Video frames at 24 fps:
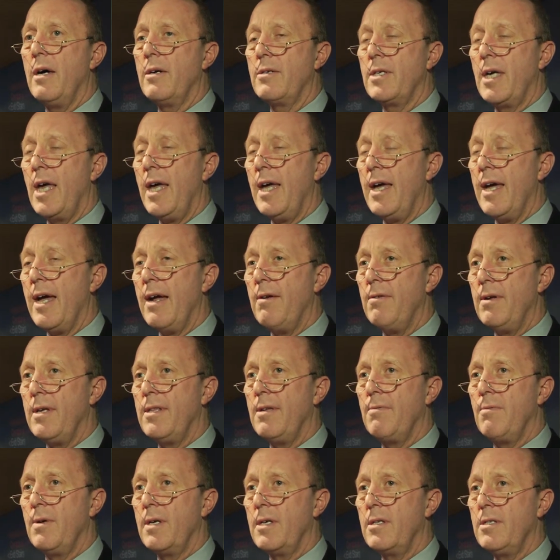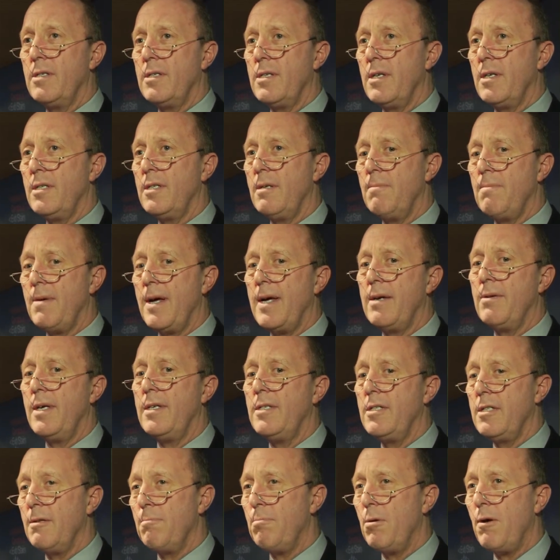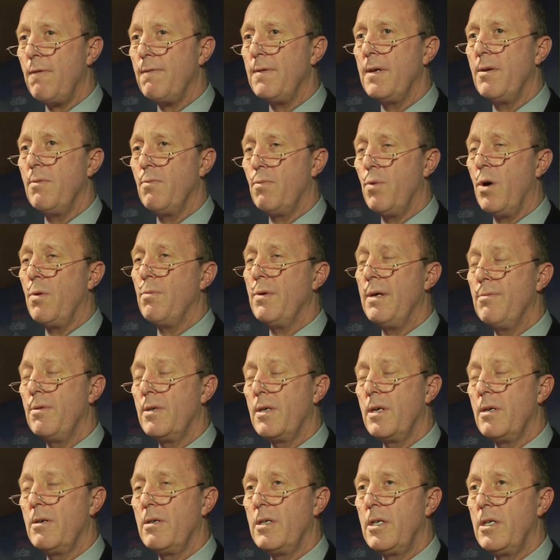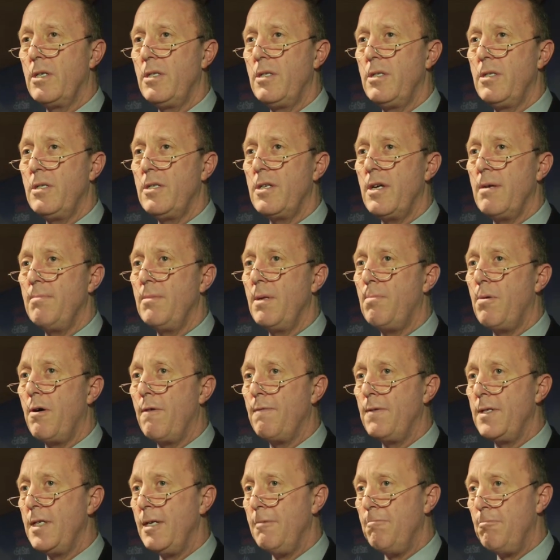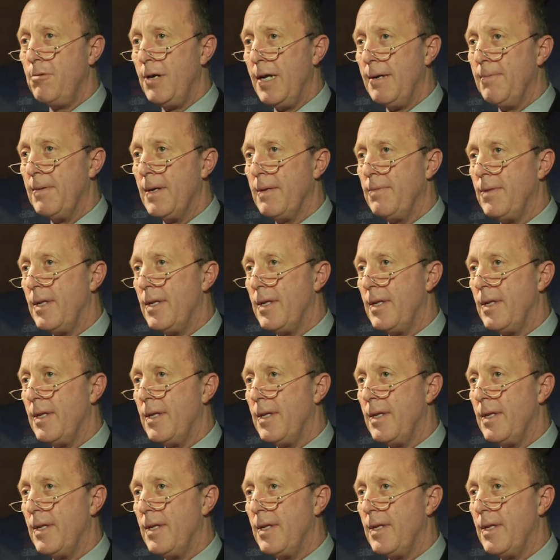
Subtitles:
key area that we're concerned about is what we would term the poverty premium.